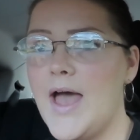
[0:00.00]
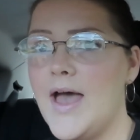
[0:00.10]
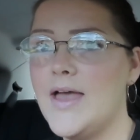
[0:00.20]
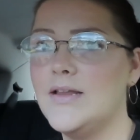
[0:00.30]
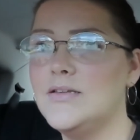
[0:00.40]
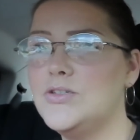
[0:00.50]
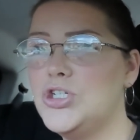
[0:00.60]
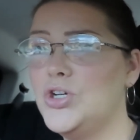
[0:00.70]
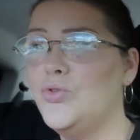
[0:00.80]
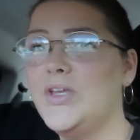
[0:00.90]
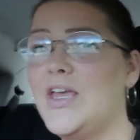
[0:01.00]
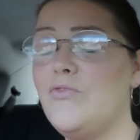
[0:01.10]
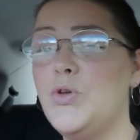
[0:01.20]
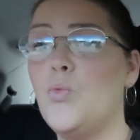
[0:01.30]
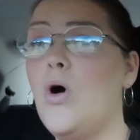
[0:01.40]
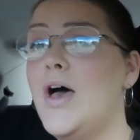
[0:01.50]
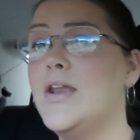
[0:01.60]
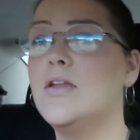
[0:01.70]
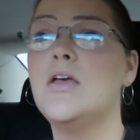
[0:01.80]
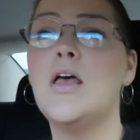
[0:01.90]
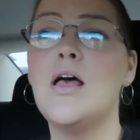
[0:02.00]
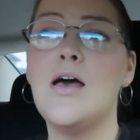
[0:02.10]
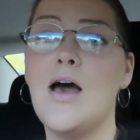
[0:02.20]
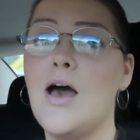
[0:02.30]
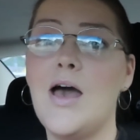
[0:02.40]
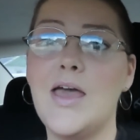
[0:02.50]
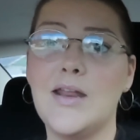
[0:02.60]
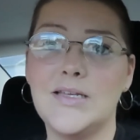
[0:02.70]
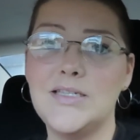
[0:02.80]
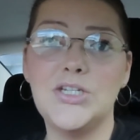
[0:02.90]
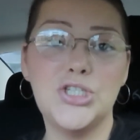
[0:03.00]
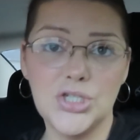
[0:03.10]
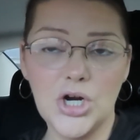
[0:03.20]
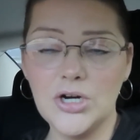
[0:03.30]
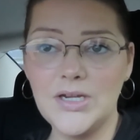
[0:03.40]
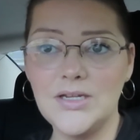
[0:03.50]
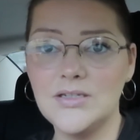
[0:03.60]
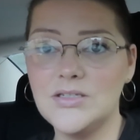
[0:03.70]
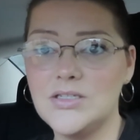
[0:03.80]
and she only gave me one and I said sorry.